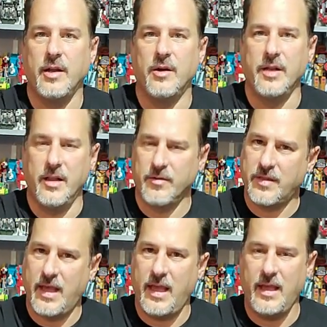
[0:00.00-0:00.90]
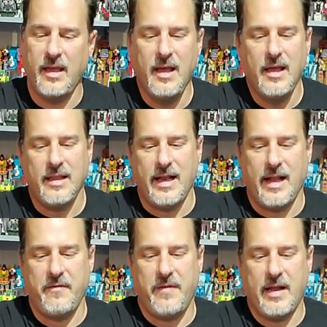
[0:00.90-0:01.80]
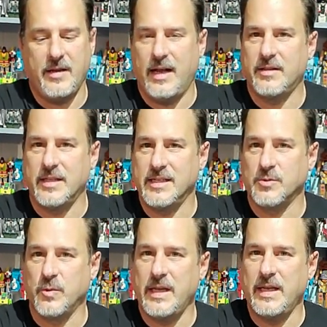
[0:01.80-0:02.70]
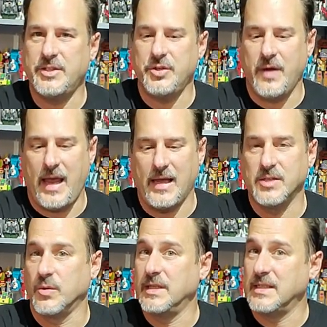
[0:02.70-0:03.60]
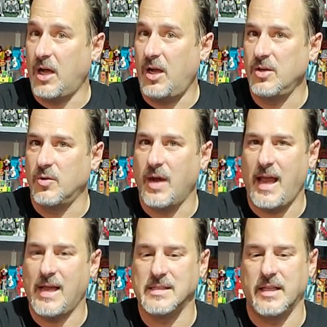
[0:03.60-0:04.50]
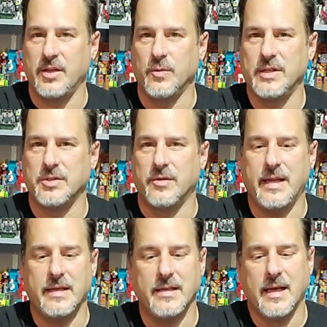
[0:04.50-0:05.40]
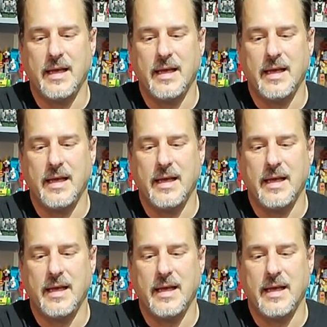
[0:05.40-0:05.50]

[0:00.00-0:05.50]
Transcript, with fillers: Now another thing that I found out that this reissue has, or this Encore has, but the original didn't,